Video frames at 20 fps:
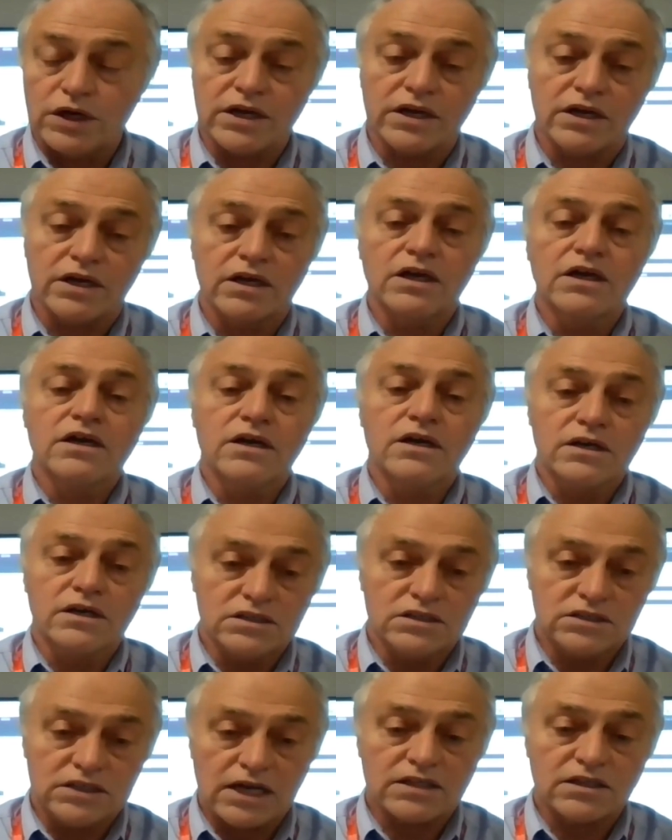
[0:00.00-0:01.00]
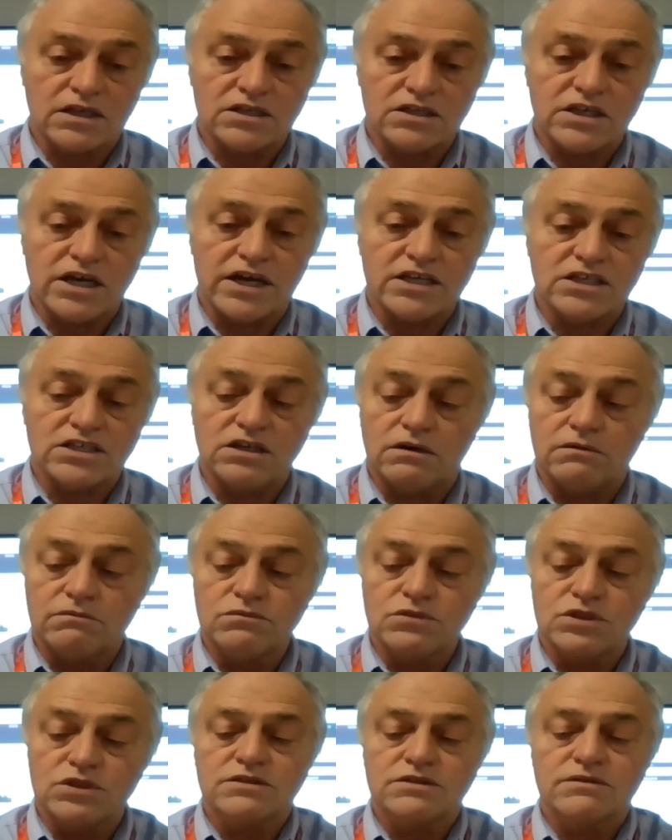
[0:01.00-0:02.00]
the tooling, set the
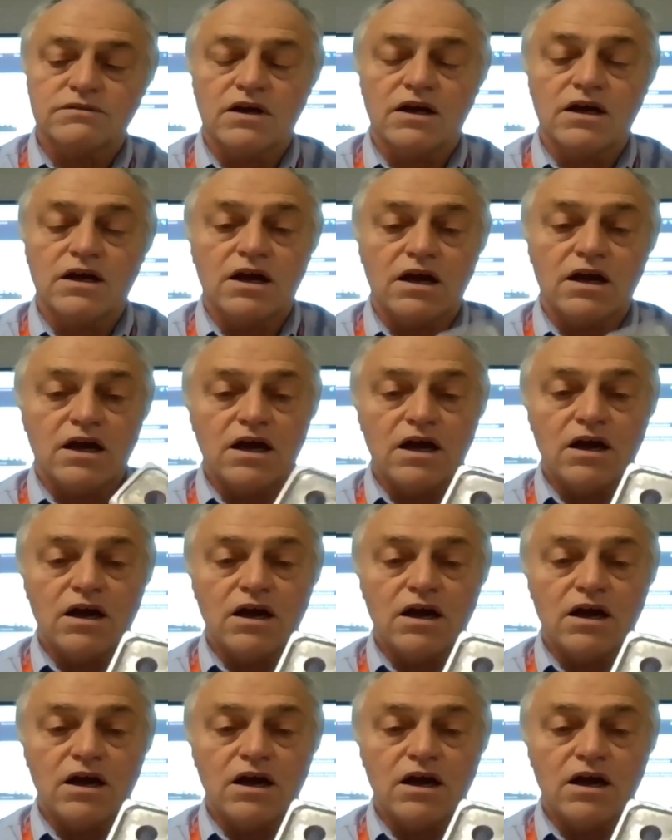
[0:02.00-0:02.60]
datums.